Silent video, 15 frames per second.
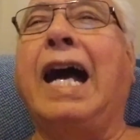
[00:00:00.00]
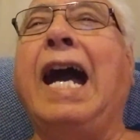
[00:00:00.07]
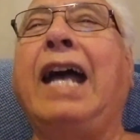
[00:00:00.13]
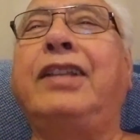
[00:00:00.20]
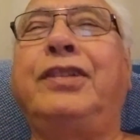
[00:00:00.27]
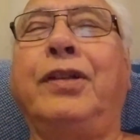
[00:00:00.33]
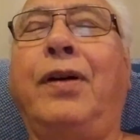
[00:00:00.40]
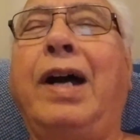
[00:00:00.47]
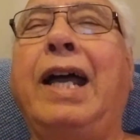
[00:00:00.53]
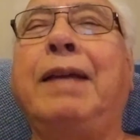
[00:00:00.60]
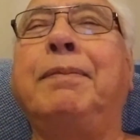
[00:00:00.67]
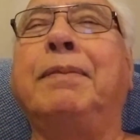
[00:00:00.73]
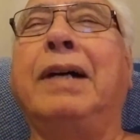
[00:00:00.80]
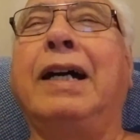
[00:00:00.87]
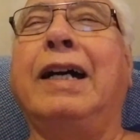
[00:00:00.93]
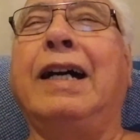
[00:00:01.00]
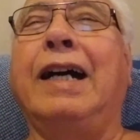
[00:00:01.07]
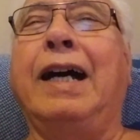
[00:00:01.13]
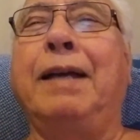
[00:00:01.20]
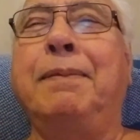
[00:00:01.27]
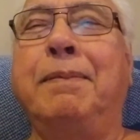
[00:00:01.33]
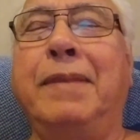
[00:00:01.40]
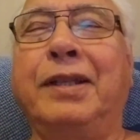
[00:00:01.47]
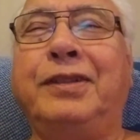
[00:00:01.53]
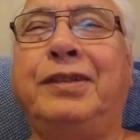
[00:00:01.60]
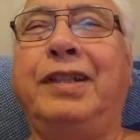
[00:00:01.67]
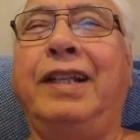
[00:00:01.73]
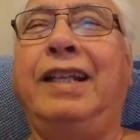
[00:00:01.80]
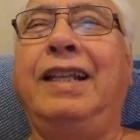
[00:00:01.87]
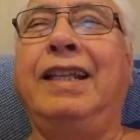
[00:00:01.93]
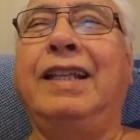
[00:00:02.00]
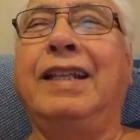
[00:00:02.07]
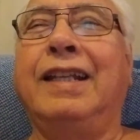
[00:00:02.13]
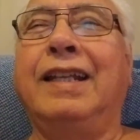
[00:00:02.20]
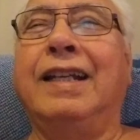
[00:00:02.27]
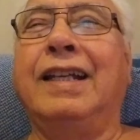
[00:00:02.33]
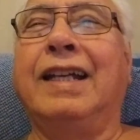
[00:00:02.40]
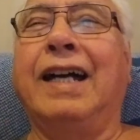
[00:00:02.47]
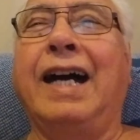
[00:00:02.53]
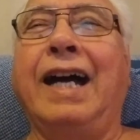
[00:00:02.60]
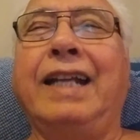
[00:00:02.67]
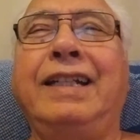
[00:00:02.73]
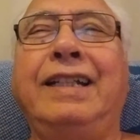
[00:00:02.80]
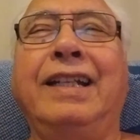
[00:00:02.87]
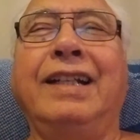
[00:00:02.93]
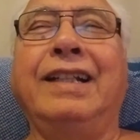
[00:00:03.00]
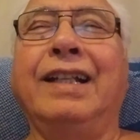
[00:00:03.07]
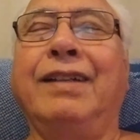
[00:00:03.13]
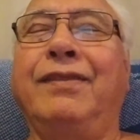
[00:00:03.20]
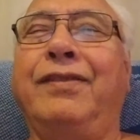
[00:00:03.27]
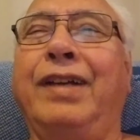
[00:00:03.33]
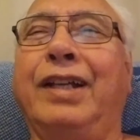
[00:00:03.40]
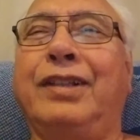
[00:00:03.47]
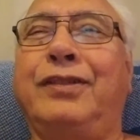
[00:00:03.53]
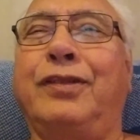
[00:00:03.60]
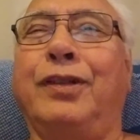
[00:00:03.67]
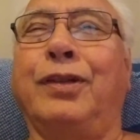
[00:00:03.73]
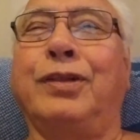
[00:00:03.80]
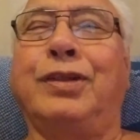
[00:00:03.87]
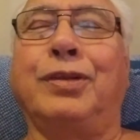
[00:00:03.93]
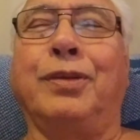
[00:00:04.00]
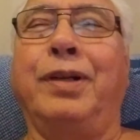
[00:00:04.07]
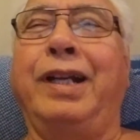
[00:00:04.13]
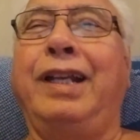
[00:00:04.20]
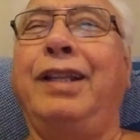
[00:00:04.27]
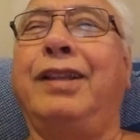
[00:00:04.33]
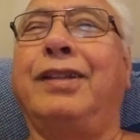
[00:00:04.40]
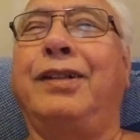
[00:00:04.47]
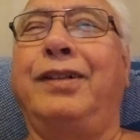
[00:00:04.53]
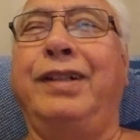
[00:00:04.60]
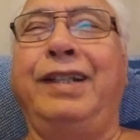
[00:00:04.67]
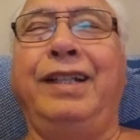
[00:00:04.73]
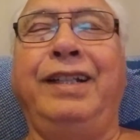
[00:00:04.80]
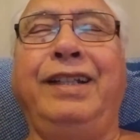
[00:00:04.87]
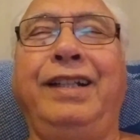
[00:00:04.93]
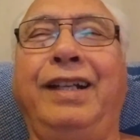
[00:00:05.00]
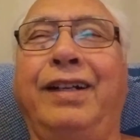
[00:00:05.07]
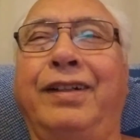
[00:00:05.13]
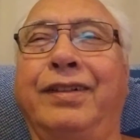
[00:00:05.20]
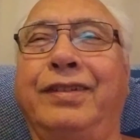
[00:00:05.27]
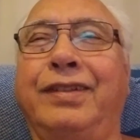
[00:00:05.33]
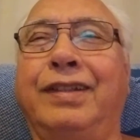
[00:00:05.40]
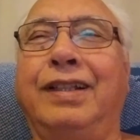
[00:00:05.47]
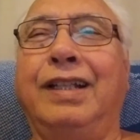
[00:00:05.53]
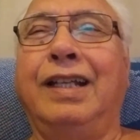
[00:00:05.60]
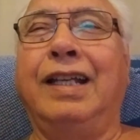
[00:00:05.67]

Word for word: I, so I, I missed it. I didn't invest for those 20, 30 years.